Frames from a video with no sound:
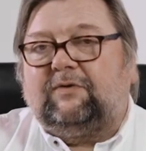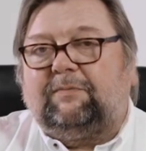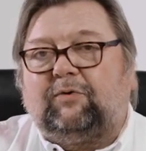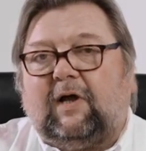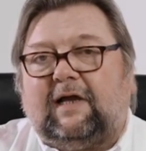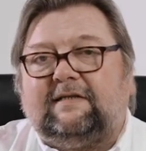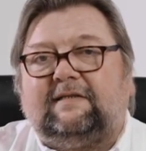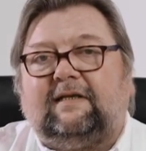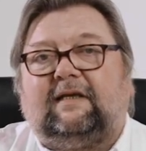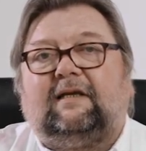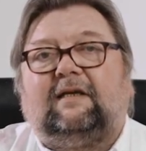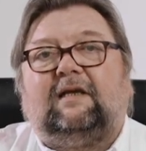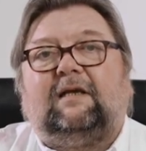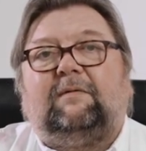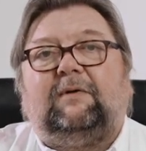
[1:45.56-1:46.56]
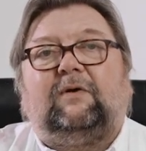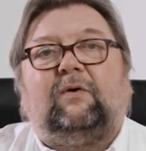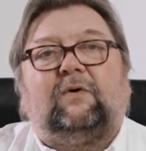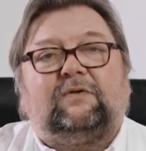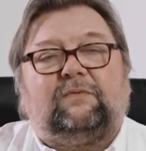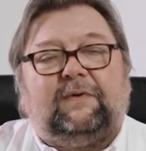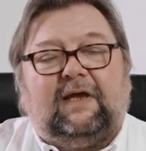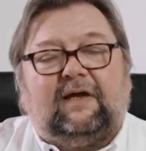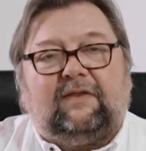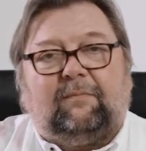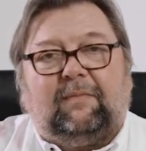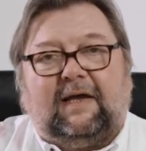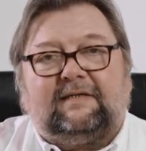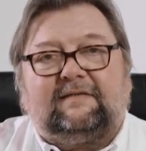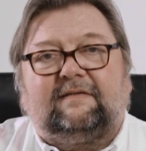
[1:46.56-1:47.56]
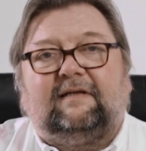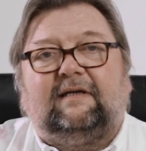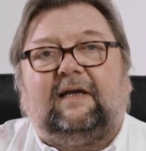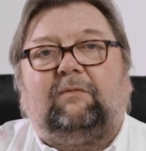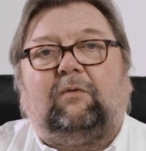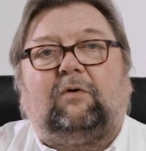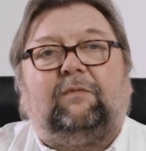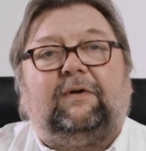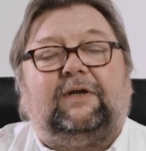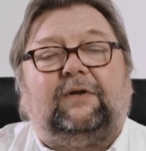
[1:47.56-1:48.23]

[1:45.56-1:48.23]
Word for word: surprising because we are the best at what we